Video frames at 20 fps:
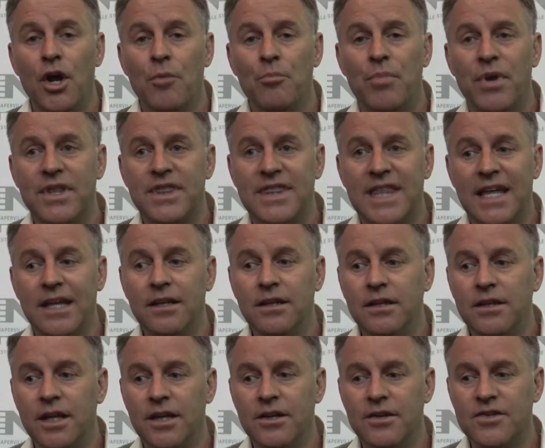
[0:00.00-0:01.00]
But
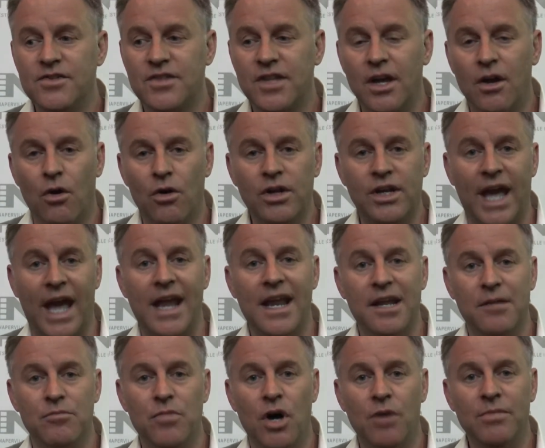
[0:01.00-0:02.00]
then there's the
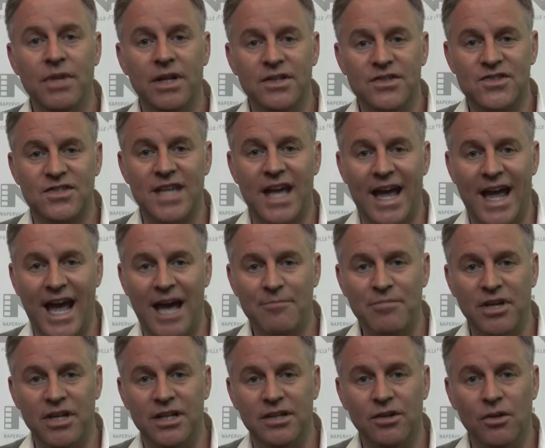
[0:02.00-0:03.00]
organic moments that
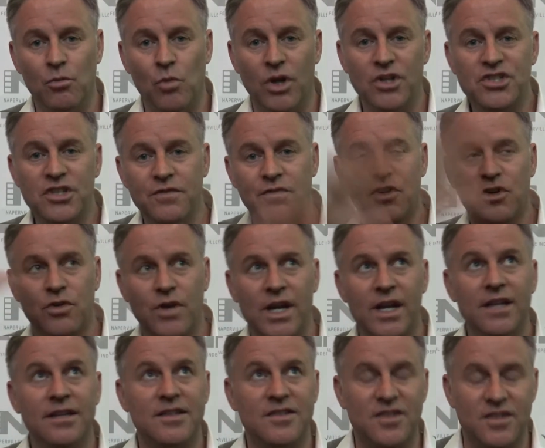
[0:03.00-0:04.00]
happen. Once you've
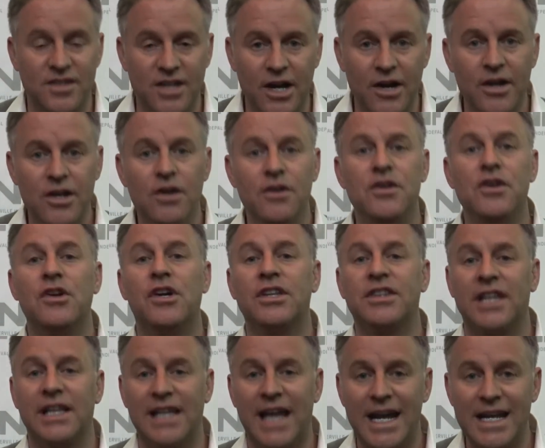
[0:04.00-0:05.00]
created the scenario, you get
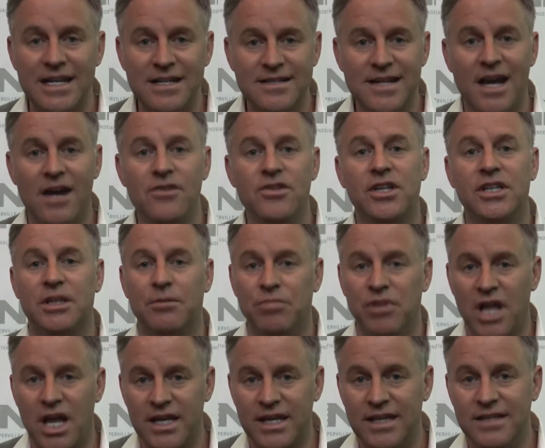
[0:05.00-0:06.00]
the lighting down, you get the
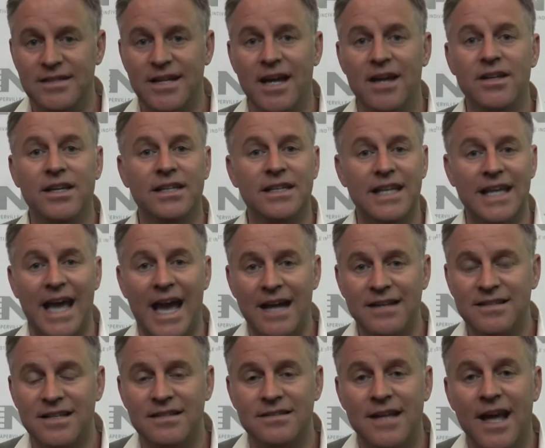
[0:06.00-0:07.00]
blocking down, you get the
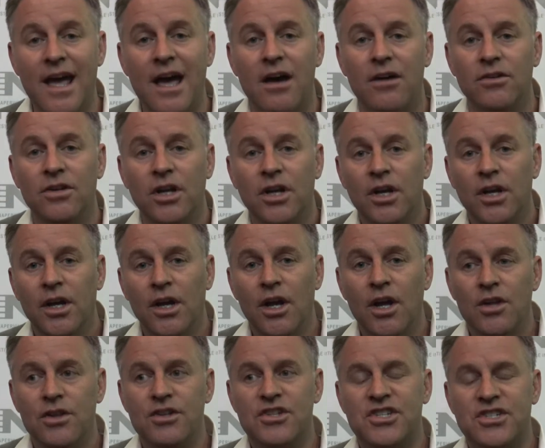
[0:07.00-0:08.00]
acting down,
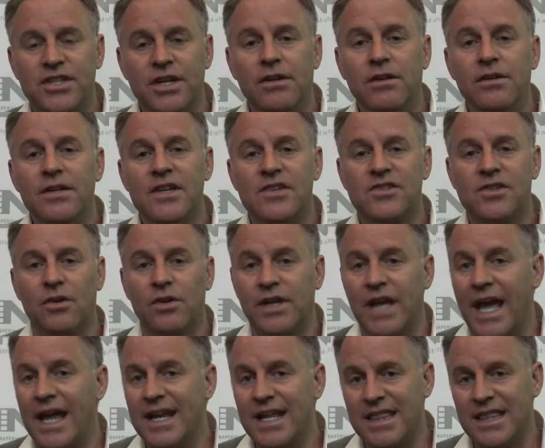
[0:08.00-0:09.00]
there's still this
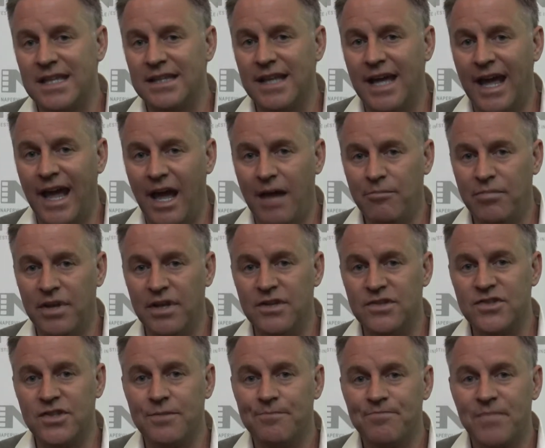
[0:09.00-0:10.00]
organic thing that
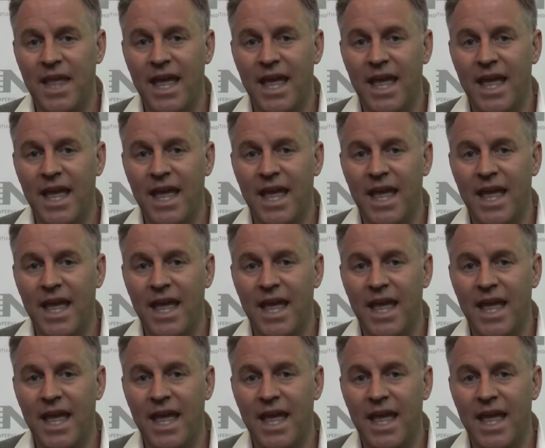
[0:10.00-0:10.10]
happens.